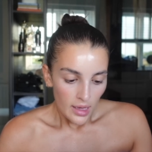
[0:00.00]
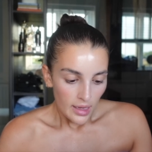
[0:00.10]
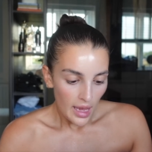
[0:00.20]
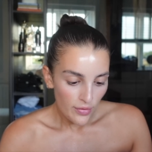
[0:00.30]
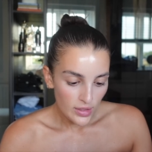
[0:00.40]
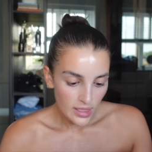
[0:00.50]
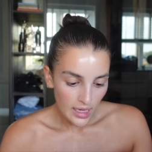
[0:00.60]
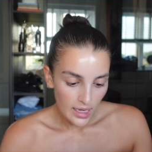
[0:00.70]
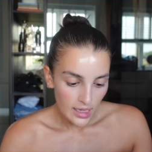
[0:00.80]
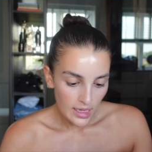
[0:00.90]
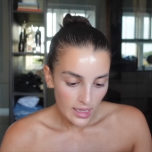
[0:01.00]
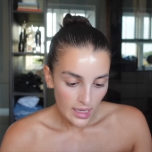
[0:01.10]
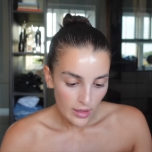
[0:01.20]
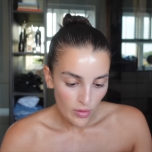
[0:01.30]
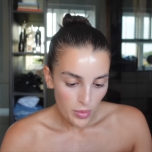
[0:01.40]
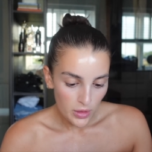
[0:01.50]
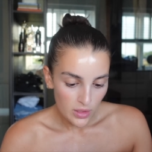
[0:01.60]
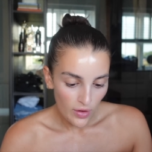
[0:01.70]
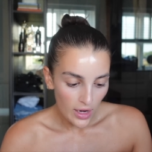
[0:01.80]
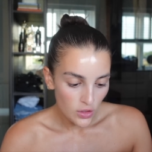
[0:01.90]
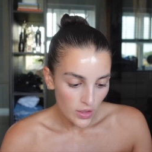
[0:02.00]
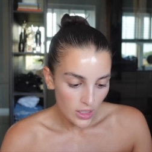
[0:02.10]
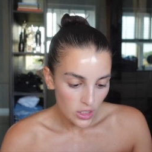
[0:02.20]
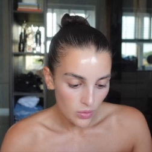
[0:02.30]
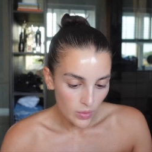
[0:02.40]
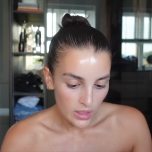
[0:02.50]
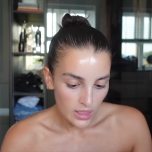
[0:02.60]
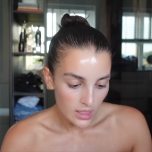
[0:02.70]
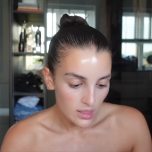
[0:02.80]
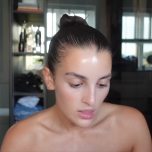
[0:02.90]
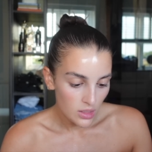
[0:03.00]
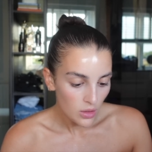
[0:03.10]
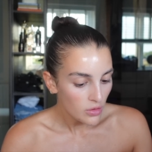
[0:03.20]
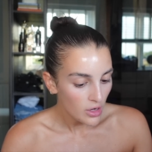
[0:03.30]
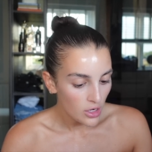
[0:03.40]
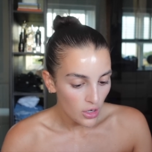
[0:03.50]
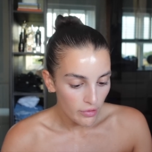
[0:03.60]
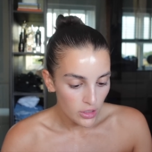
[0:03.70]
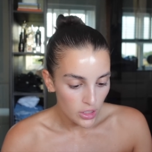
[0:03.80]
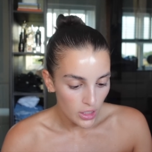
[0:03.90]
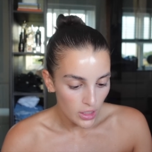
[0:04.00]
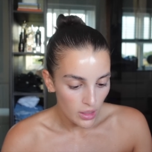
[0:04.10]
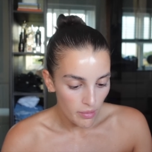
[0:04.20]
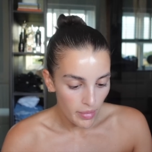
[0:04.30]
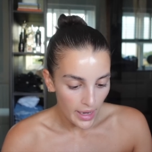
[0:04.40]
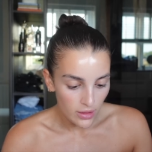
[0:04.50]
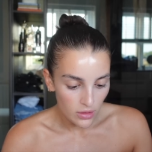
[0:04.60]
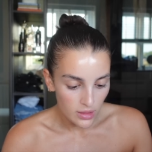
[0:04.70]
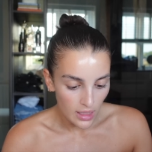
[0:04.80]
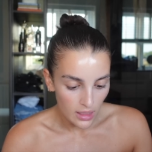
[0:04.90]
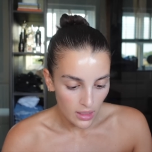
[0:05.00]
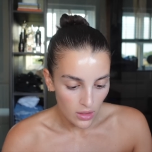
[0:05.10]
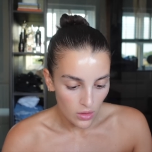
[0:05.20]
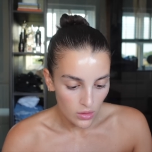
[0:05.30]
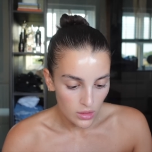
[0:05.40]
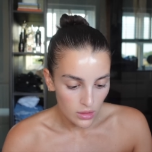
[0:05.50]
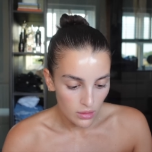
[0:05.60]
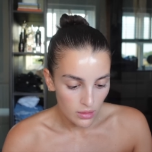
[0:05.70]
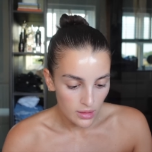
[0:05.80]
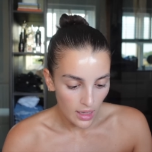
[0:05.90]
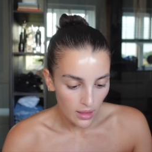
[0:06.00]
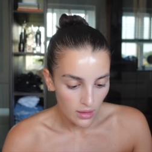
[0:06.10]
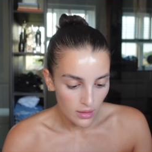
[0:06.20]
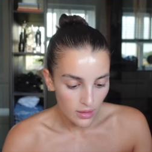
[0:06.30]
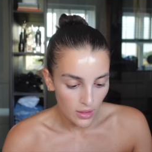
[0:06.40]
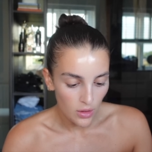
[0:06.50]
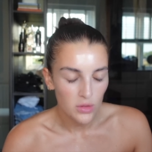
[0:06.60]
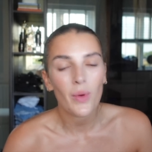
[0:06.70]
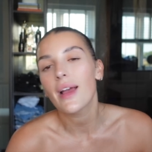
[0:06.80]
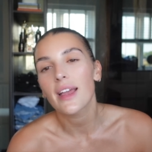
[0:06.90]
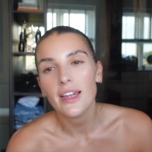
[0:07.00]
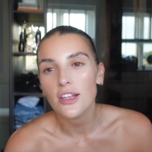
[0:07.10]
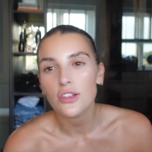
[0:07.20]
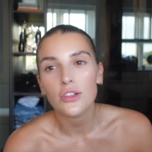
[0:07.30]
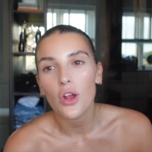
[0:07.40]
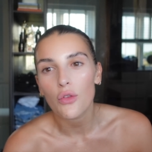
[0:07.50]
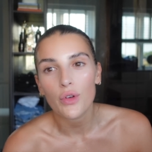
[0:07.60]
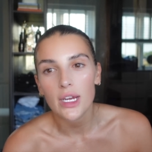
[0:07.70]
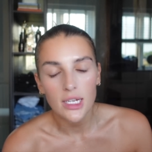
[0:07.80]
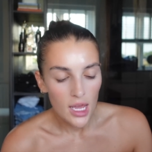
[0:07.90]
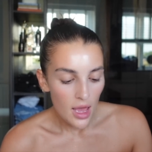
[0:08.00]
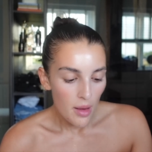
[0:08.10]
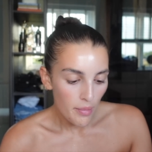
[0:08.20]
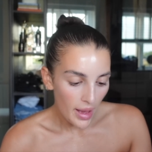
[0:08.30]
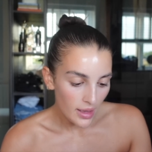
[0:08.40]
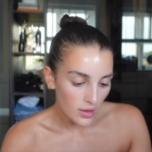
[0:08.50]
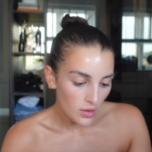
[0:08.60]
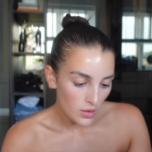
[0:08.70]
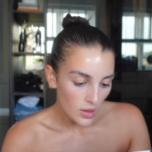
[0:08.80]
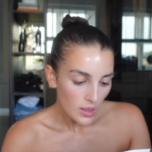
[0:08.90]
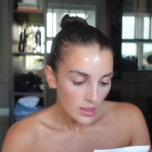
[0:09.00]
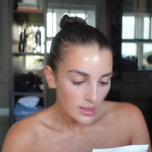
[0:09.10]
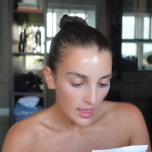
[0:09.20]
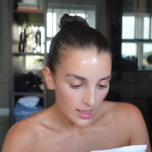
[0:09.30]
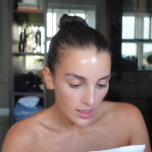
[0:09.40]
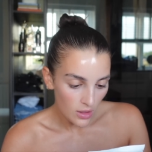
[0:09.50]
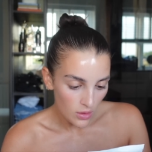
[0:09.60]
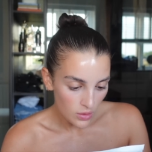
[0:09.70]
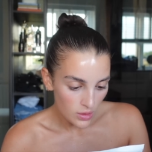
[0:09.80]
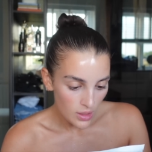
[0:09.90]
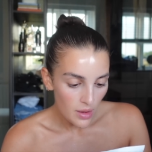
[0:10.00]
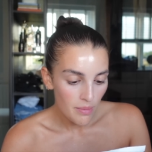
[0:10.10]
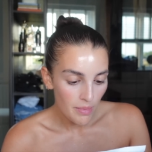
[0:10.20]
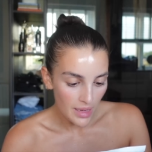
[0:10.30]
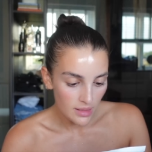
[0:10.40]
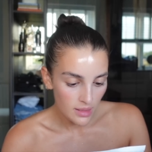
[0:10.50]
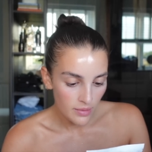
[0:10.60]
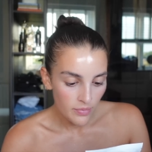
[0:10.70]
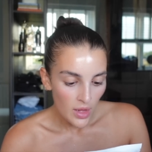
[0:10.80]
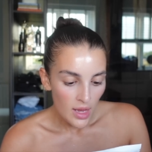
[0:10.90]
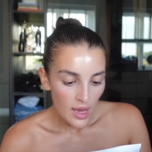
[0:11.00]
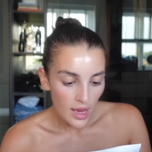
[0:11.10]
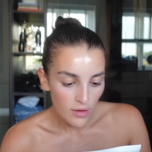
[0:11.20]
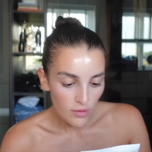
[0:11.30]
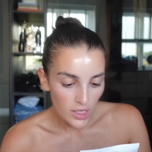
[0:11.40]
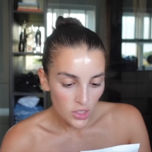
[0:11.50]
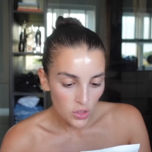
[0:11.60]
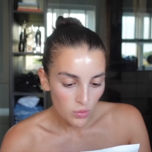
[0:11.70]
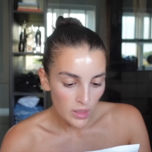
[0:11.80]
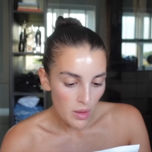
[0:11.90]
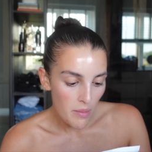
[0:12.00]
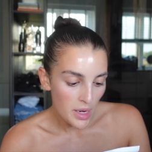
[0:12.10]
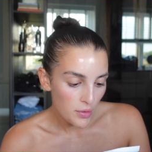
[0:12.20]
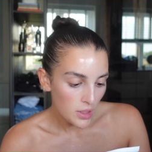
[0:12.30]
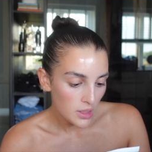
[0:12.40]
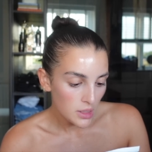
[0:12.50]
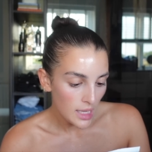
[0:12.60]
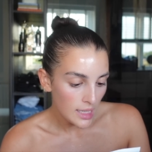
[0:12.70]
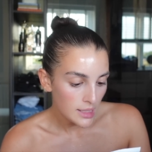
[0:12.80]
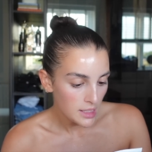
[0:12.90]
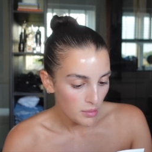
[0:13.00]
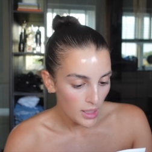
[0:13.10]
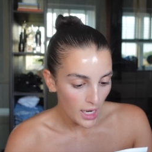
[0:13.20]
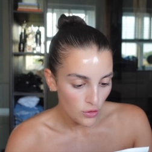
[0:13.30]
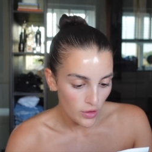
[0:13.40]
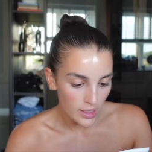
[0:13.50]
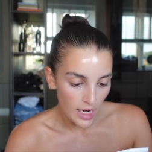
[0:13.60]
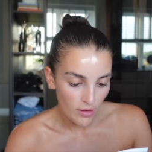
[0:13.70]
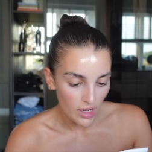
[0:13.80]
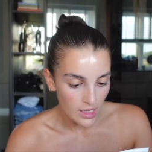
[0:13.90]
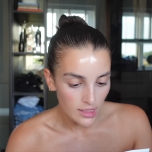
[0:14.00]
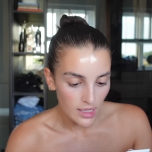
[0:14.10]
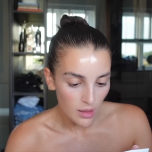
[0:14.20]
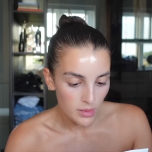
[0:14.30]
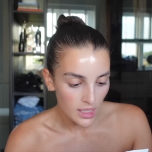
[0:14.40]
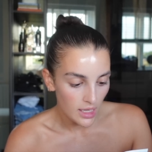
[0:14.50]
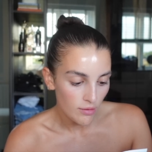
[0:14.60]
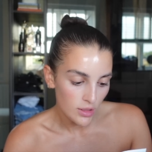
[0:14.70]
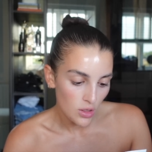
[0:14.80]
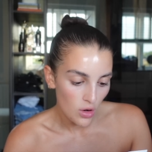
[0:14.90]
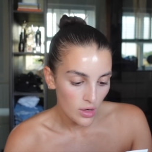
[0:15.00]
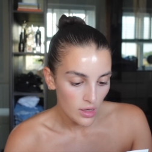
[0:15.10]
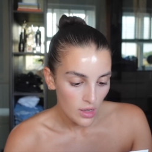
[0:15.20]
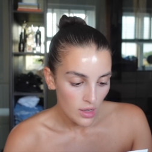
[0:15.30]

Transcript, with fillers: Care for skin in need of a boost of hydration with this soothing and nourishing biocellulose cellulose, why can I just not read? Biocellulose mask. Enriched with minerals and deeply hydrating hyaluronic acid helps skin restore